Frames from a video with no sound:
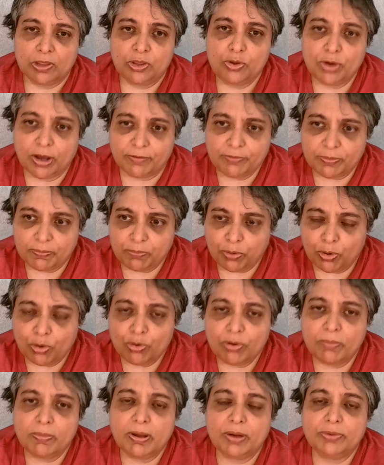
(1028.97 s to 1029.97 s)
You have to
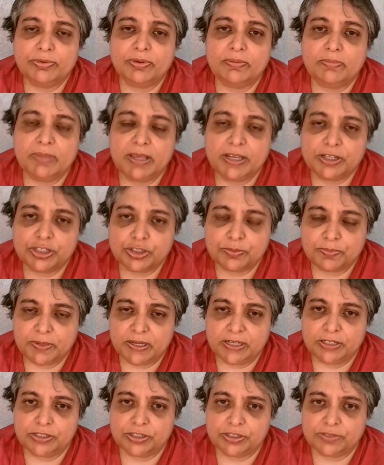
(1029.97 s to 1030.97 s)
pour them out and make
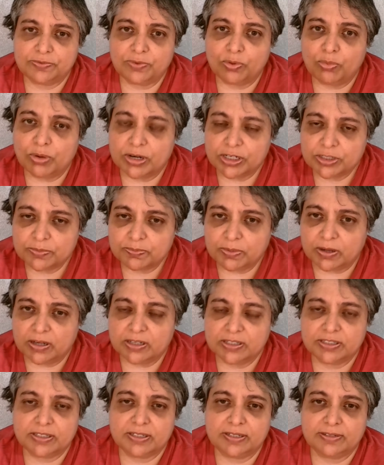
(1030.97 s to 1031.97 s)
space for what is
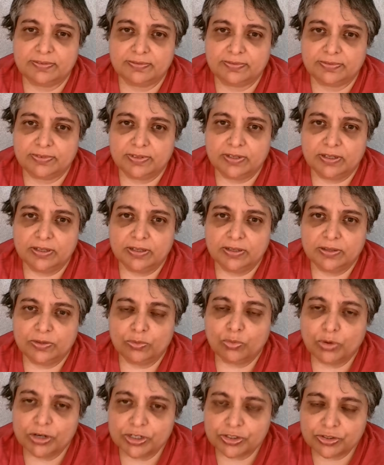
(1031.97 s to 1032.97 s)
positive,
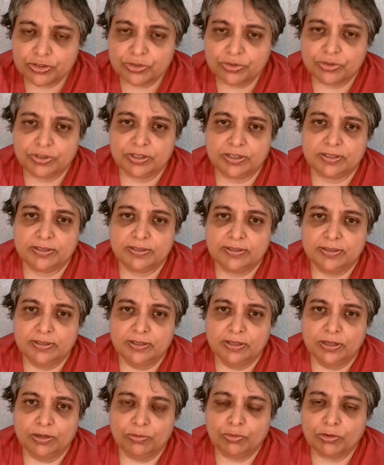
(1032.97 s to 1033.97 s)
what is good,
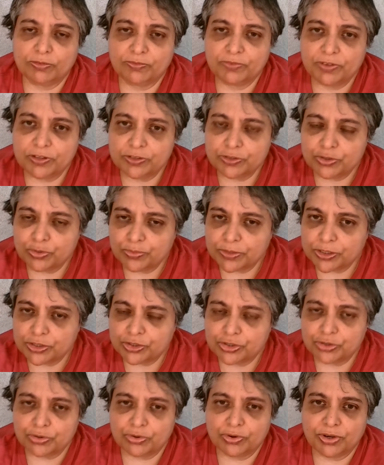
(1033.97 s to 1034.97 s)
what fills you with
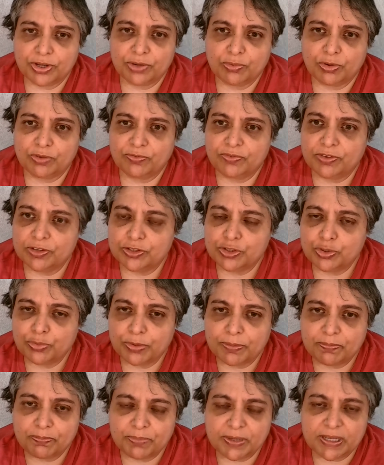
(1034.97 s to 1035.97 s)
joy, what fills you
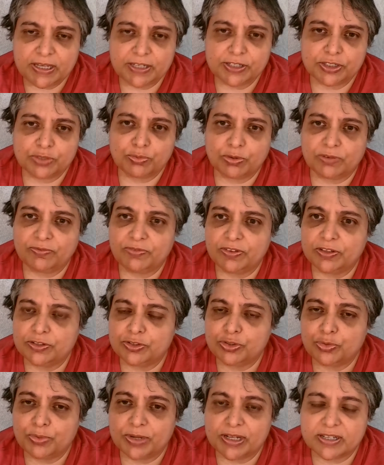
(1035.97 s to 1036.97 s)
with peace, what
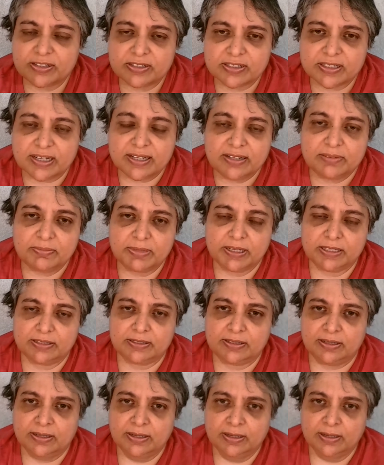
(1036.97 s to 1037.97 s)
fills you with
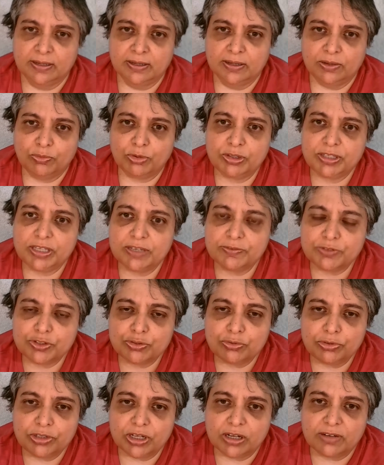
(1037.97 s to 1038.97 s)
excitement, what gives
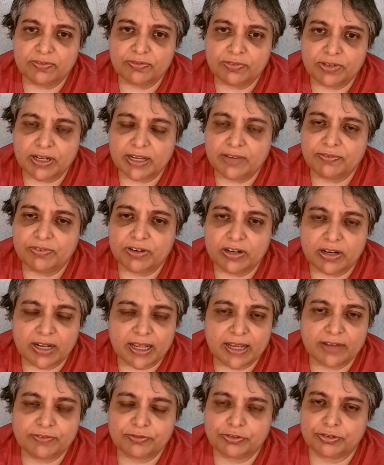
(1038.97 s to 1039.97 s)
you love, life, and
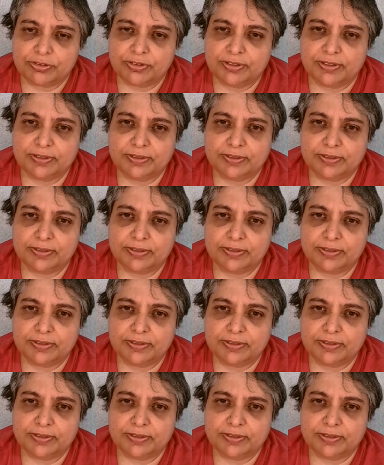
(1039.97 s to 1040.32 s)
laughter.